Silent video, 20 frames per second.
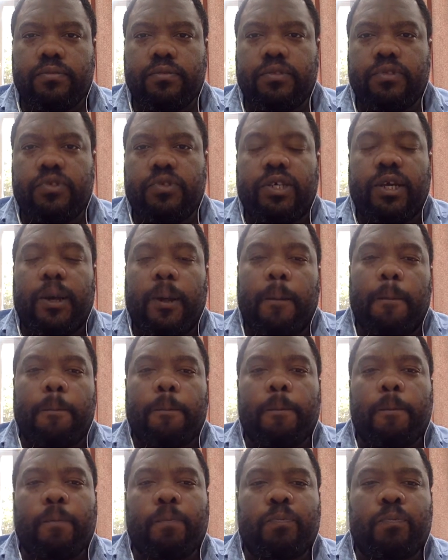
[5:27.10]
So,
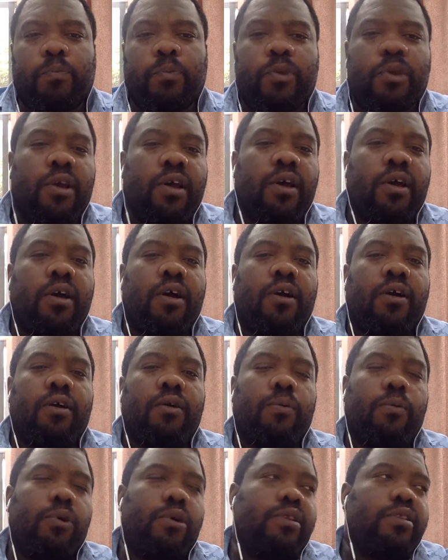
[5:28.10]

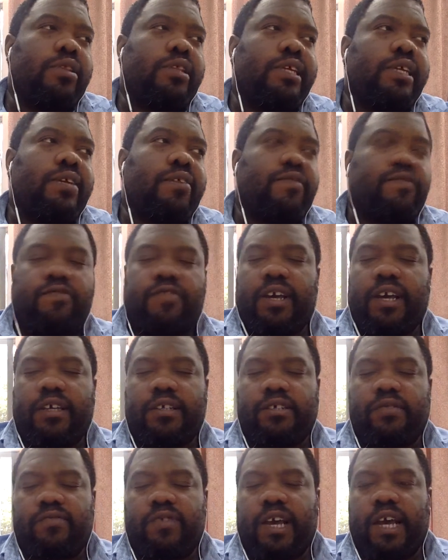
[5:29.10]
what are the
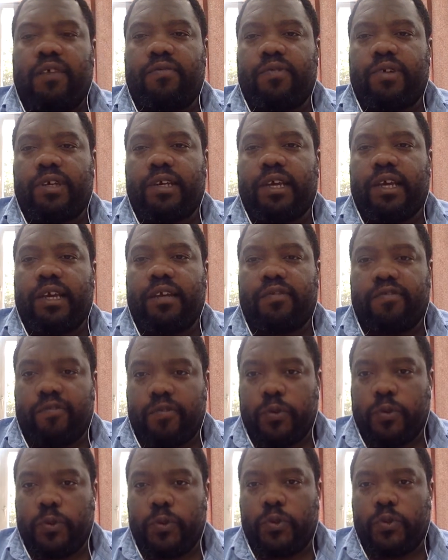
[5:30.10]
effects of having a
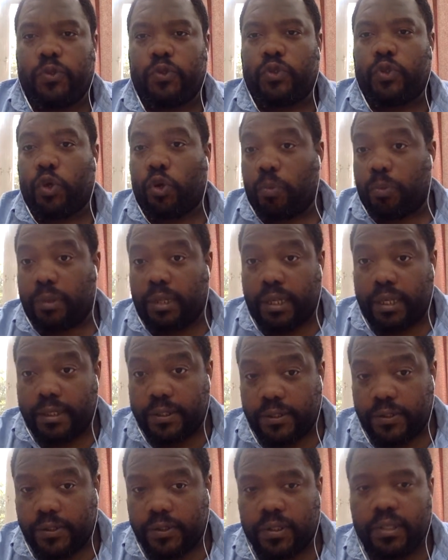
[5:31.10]
food
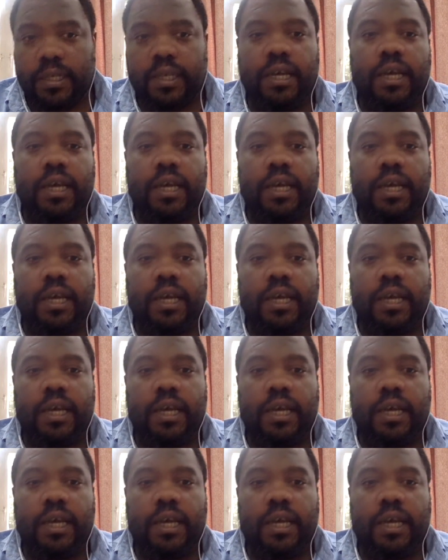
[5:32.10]
surplus?